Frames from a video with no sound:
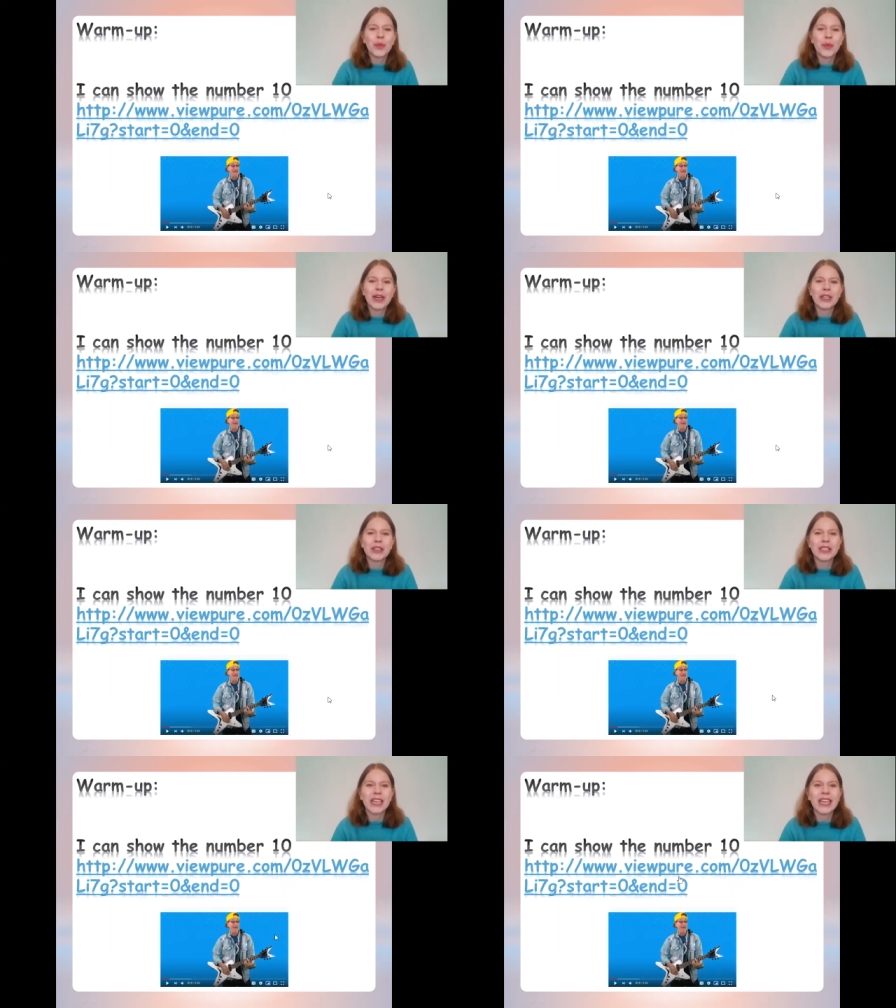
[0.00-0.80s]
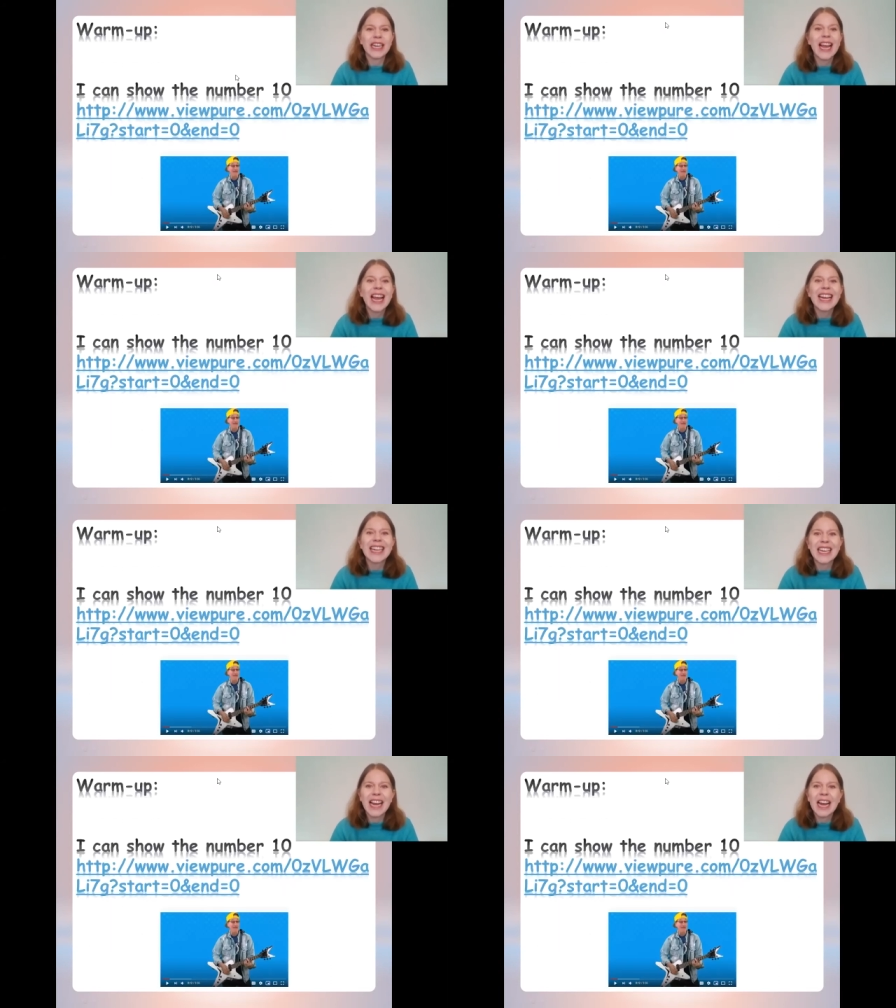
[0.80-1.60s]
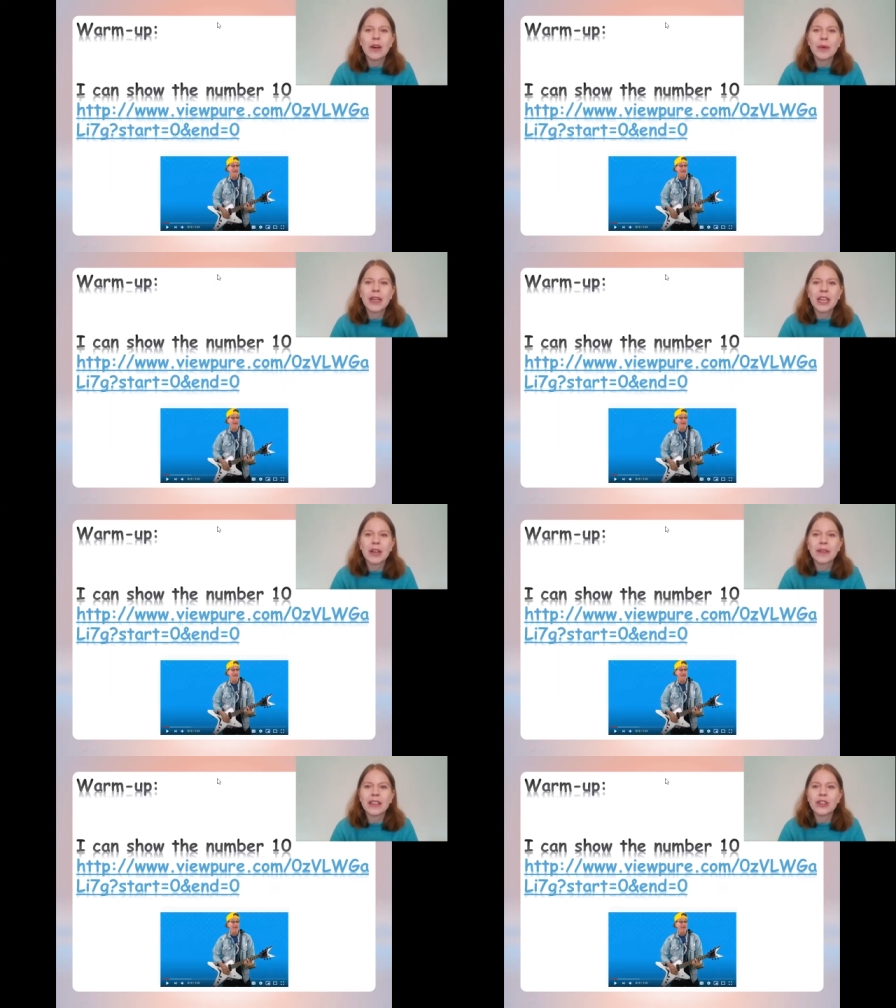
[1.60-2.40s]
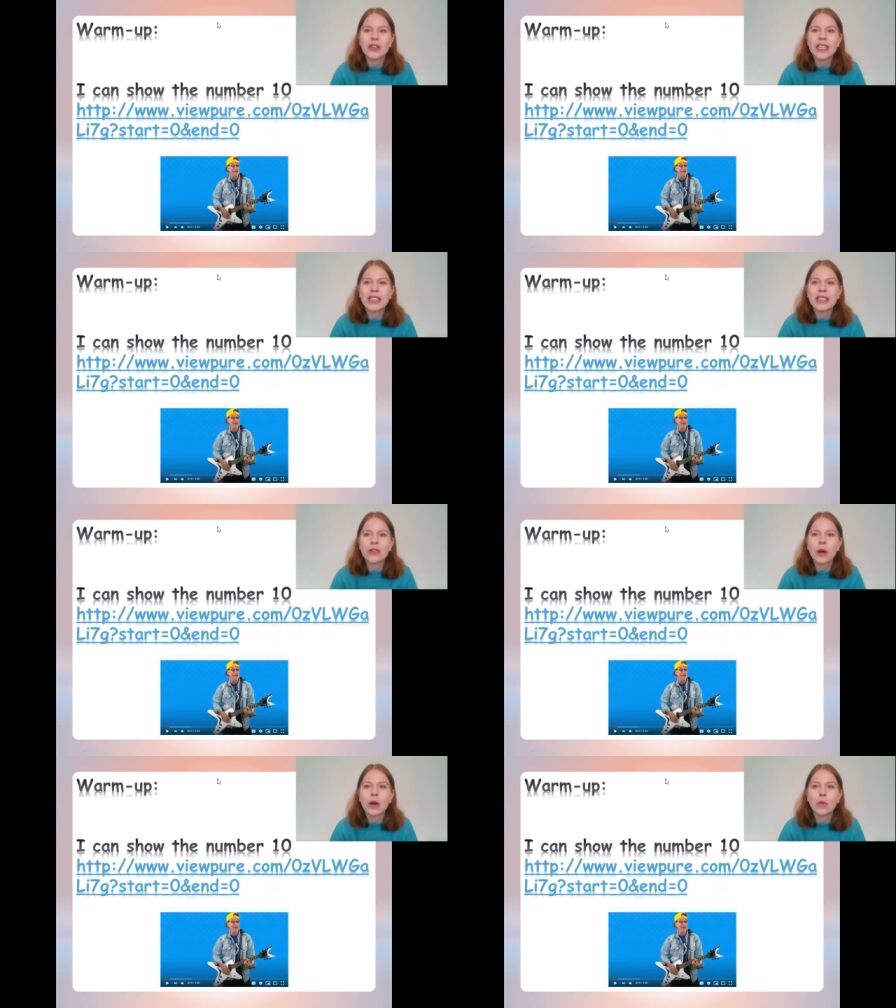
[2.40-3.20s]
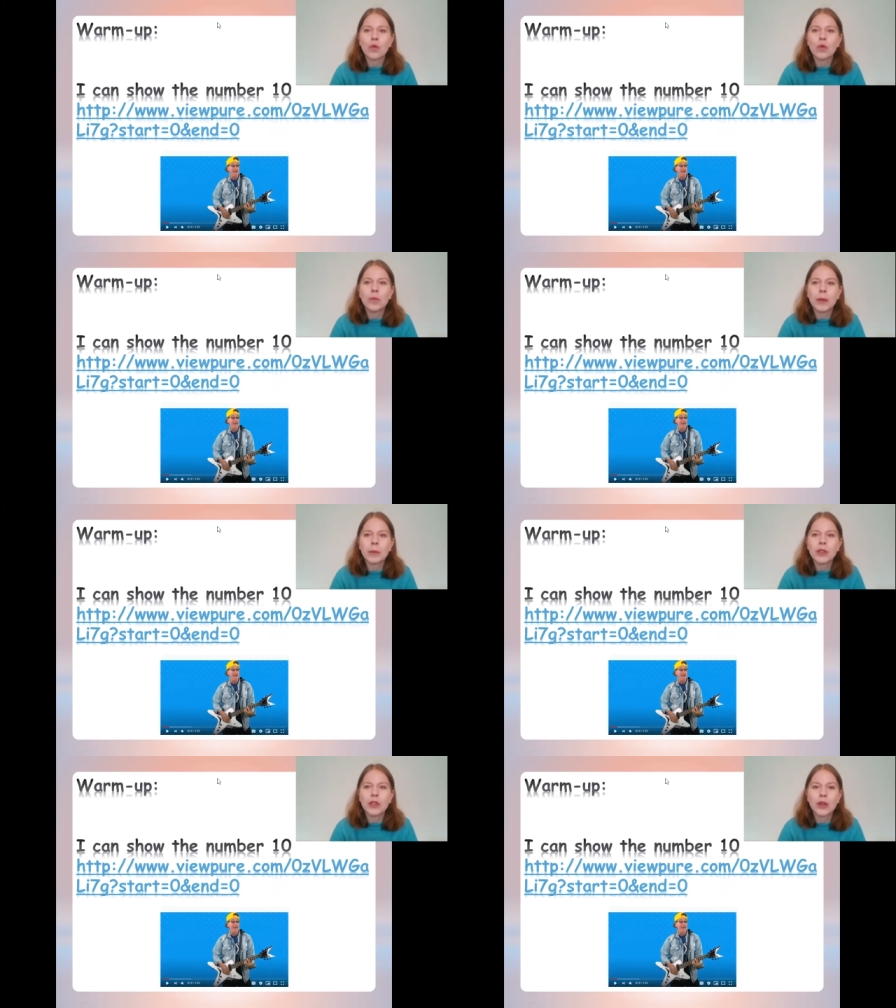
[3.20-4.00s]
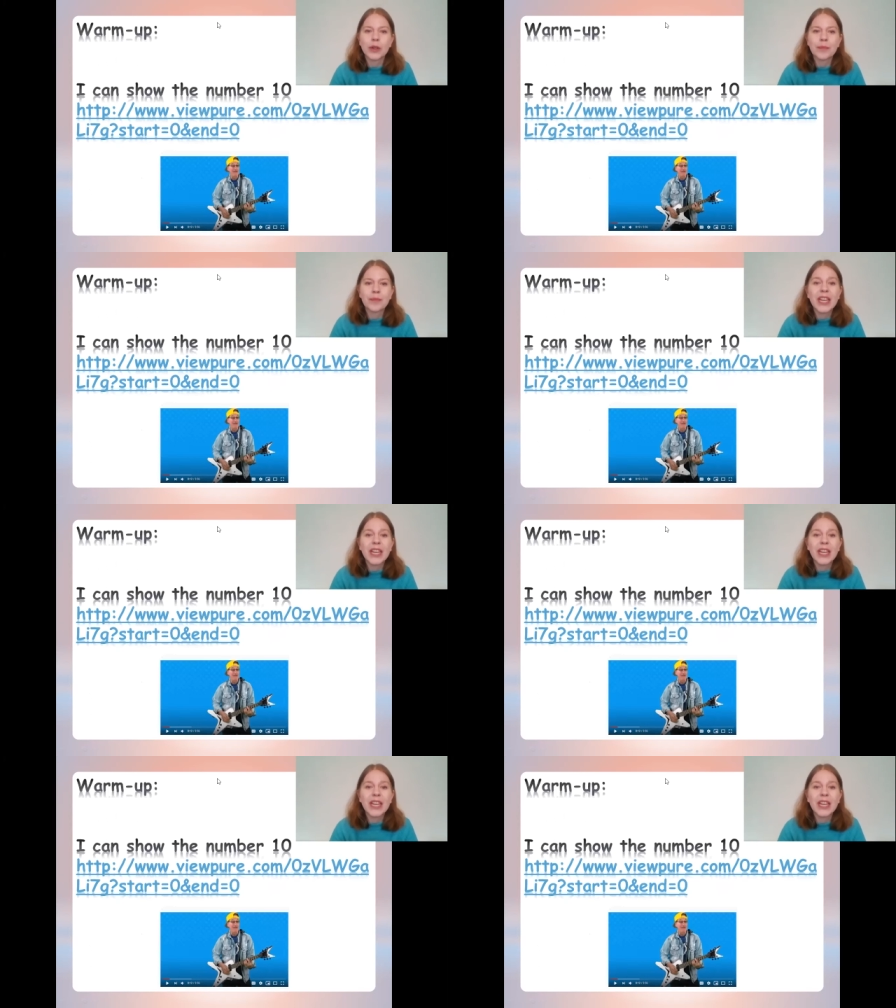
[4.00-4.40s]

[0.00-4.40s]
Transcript: Well done. Now we're going to listen to our warm-up song.